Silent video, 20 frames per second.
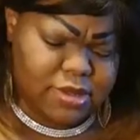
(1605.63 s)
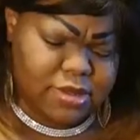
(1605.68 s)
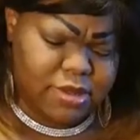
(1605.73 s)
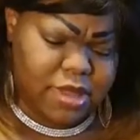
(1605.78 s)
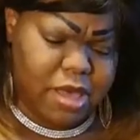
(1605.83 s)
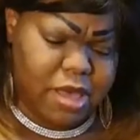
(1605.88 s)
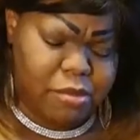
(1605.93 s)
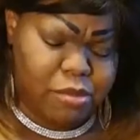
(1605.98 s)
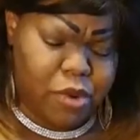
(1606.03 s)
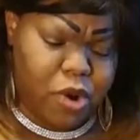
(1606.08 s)

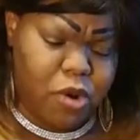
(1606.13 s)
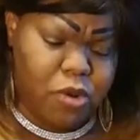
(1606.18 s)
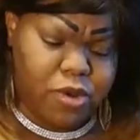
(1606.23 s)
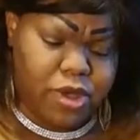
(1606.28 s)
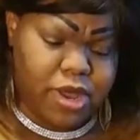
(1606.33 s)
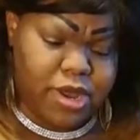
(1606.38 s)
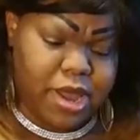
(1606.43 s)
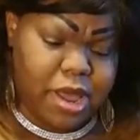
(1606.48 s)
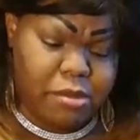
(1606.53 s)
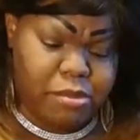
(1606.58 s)
They broke
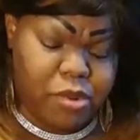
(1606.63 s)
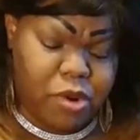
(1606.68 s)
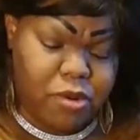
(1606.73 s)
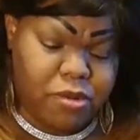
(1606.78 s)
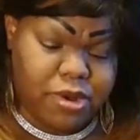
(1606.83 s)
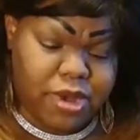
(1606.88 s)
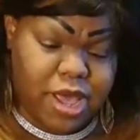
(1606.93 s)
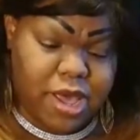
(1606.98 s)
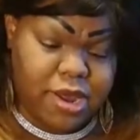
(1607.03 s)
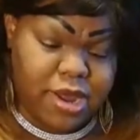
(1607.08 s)
and they
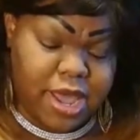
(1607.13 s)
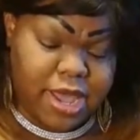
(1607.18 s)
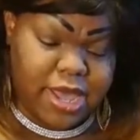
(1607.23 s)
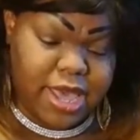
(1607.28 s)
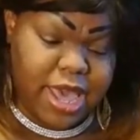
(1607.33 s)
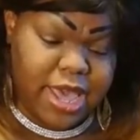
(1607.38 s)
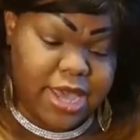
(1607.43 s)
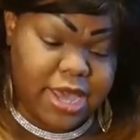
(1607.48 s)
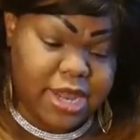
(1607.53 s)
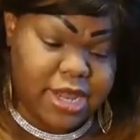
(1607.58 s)
broke down. They
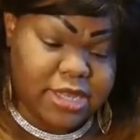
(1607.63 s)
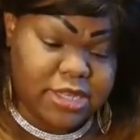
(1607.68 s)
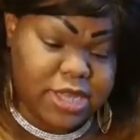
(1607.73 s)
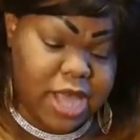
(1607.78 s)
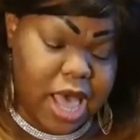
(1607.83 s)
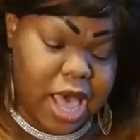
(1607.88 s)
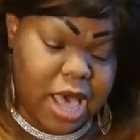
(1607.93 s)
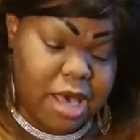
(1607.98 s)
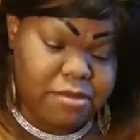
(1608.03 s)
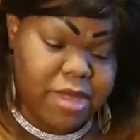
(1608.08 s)
can't get a job.